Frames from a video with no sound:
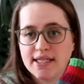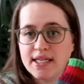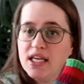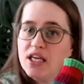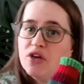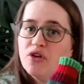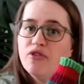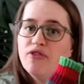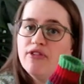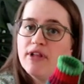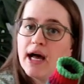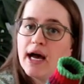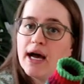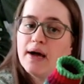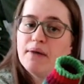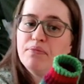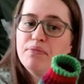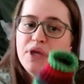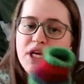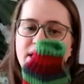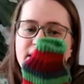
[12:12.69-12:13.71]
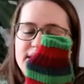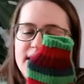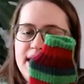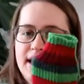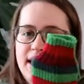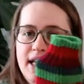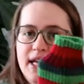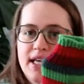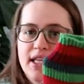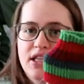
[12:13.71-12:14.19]
heel flap because I
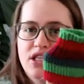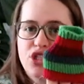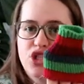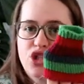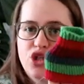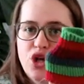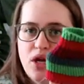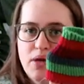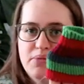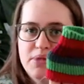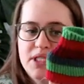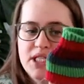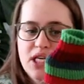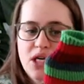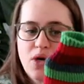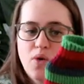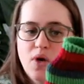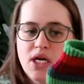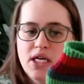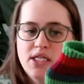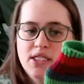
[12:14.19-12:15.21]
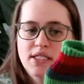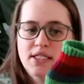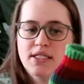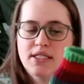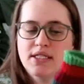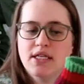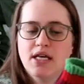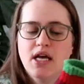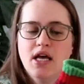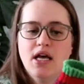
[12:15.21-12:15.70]
like the stripe
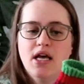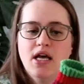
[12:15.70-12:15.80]
sequence.